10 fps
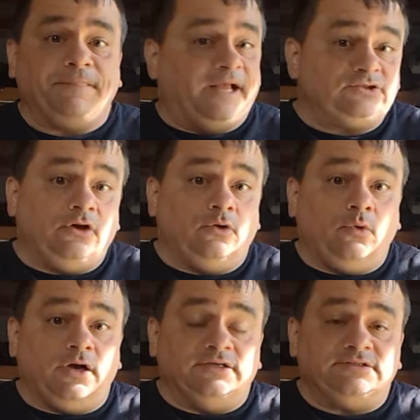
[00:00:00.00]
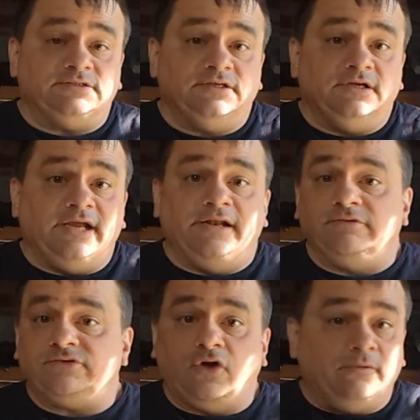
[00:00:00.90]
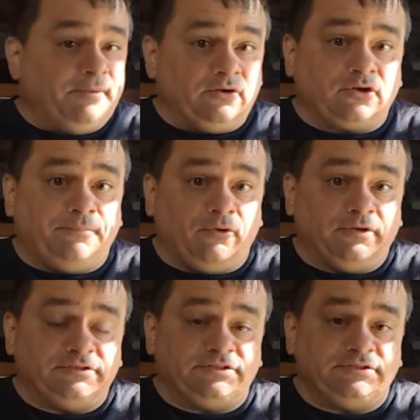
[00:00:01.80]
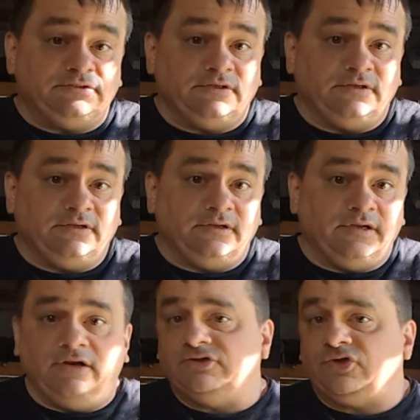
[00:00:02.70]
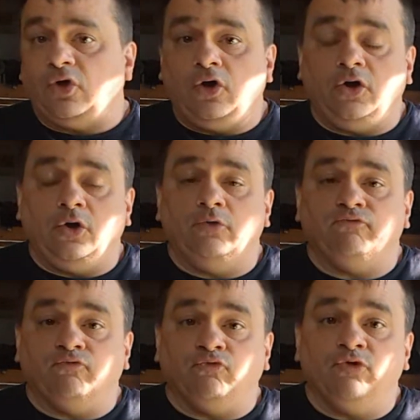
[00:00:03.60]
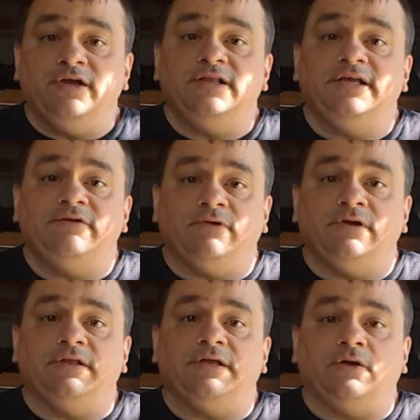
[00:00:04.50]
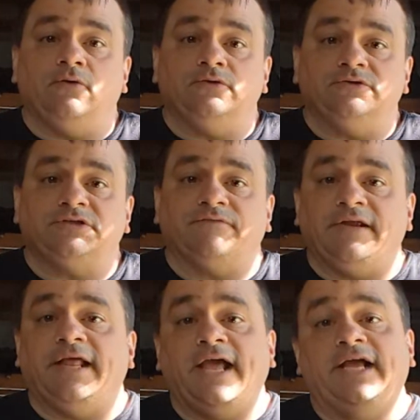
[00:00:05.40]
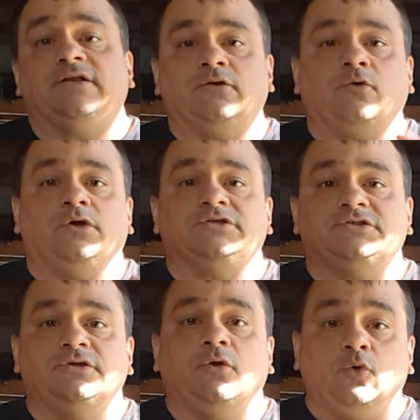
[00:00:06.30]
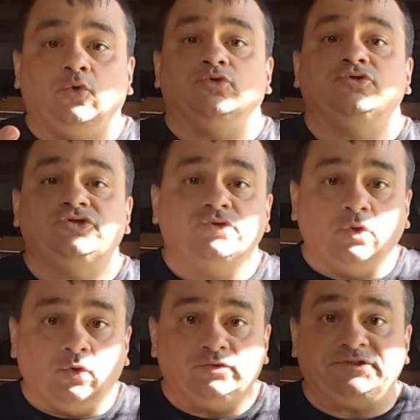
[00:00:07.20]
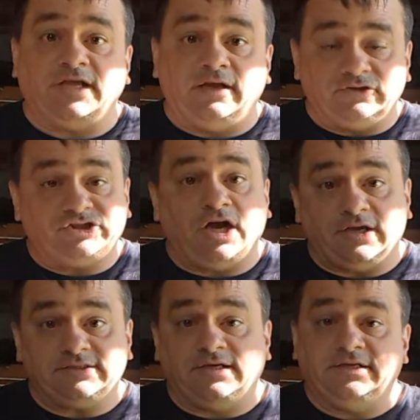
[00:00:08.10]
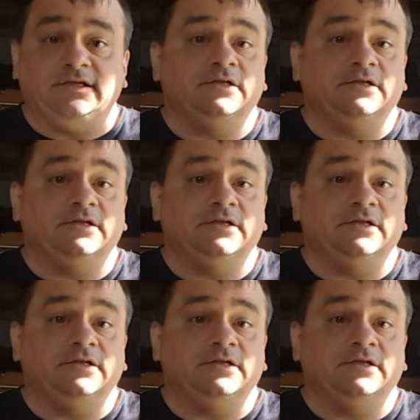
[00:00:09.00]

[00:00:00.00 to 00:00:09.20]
That's all it was. And it was all metal components. It was all really, really old stuff. And it had, of course, old style shocks on it.